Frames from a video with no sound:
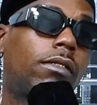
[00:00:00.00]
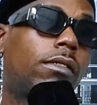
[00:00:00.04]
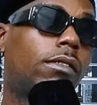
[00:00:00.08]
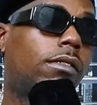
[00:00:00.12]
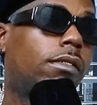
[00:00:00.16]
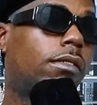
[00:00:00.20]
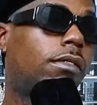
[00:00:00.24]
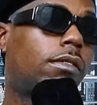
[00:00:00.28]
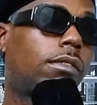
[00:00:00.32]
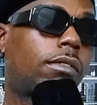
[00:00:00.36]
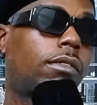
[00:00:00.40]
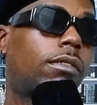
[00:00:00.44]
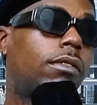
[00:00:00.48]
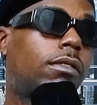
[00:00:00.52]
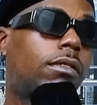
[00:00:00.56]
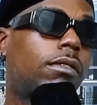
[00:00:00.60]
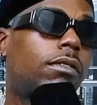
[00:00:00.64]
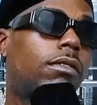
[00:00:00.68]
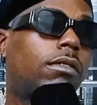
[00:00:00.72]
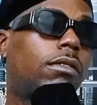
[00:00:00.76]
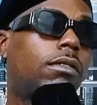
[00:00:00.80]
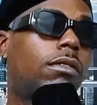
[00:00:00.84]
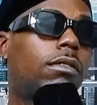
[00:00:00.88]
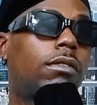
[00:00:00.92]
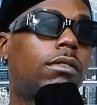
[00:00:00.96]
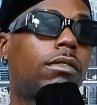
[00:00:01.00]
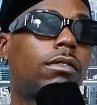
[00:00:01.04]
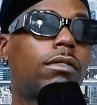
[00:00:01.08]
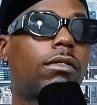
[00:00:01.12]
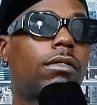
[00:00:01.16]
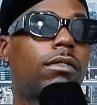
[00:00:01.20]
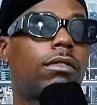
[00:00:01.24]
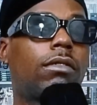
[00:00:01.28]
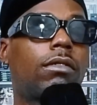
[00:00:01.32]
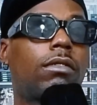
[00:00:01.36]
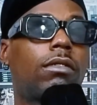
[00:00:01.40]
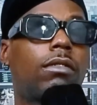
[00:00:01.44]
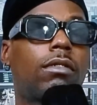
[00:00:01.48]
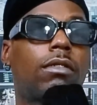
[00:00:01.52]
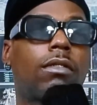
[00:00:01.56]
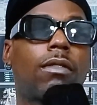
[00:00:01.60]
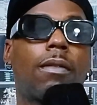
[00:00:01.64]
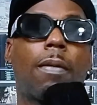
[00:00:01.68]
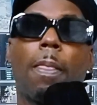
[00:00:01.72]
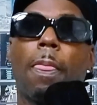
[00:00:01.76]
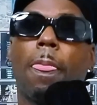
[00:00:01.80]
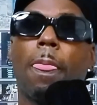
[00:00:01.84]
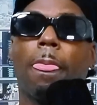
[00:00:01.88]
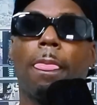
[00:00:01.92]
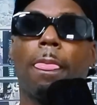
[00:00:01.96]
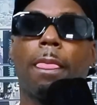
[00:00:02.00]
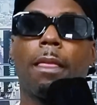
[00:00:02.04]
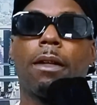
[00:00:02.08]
You wanna pause and